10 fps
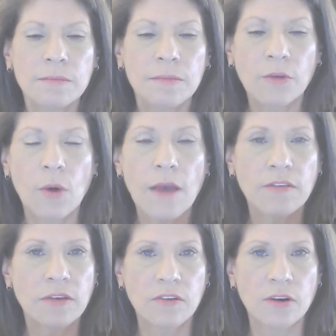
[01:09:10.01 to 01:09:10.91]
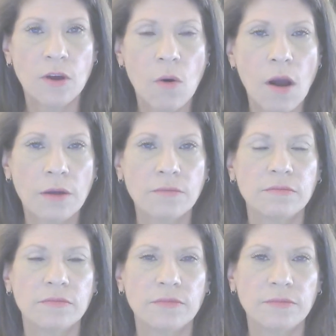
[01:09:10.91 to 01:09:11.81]
Otherwise, this could go on
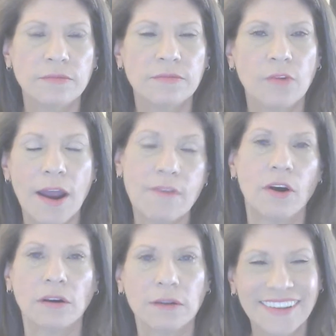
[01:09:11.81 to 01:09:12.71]
forever.